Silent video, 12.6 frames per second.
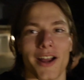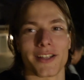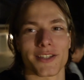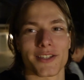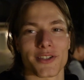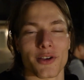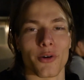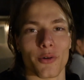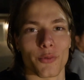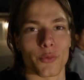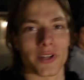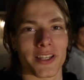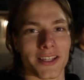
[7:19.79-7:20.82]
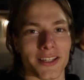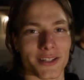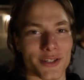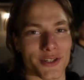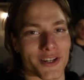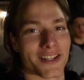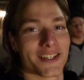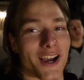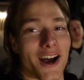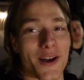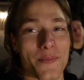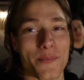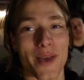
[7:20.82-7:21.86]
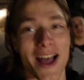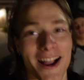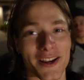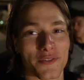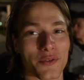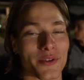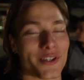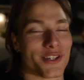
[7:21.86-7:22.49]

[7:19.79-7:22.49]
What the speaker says: So we just got back from the